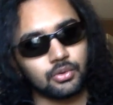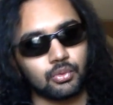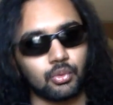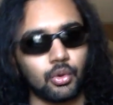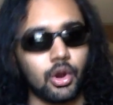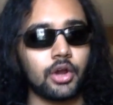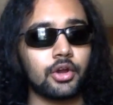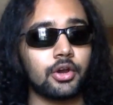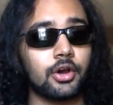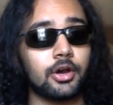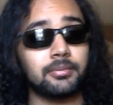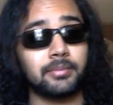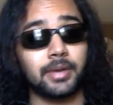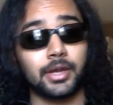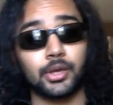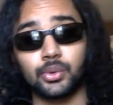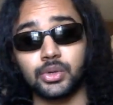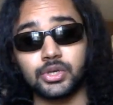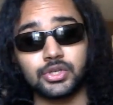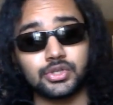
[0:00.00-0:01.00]
rock on, my
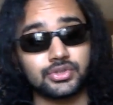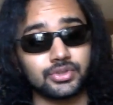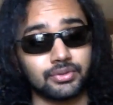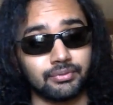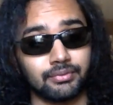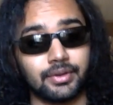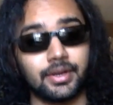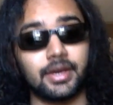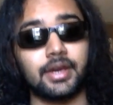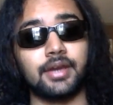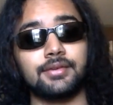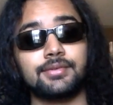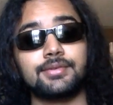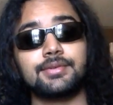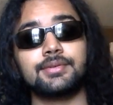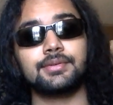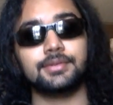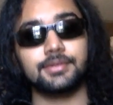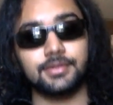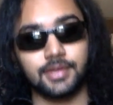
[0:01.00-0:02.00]
creatures of the
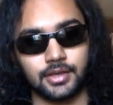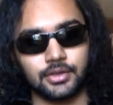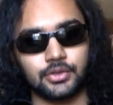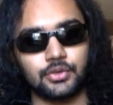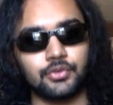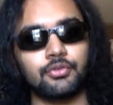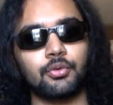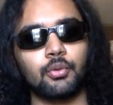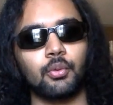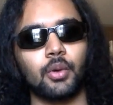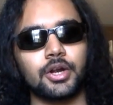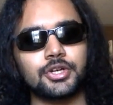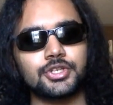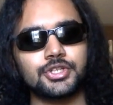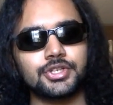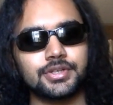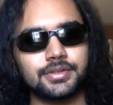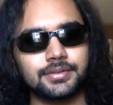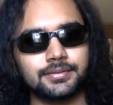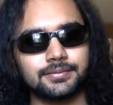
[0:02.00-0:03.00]
night. Thank you for
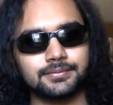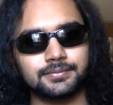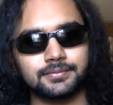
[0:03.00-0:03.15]
watching.